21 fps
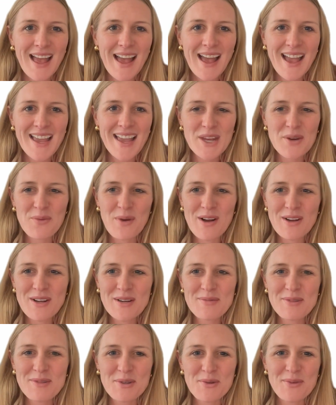Hi, and
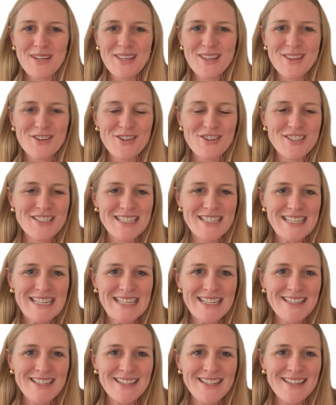welcome to week
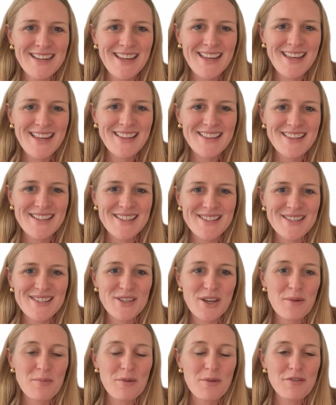13. This
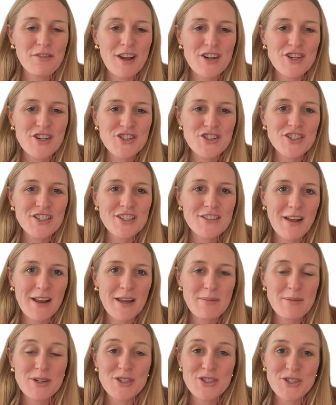is our professional
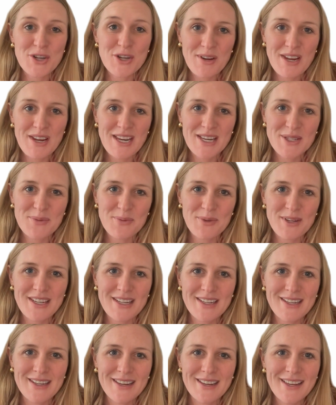development showcase
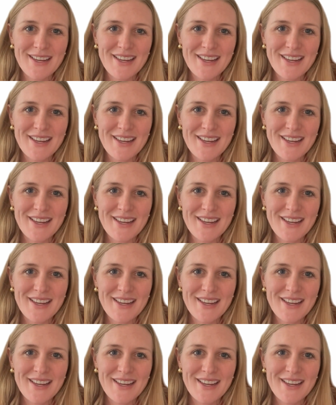week.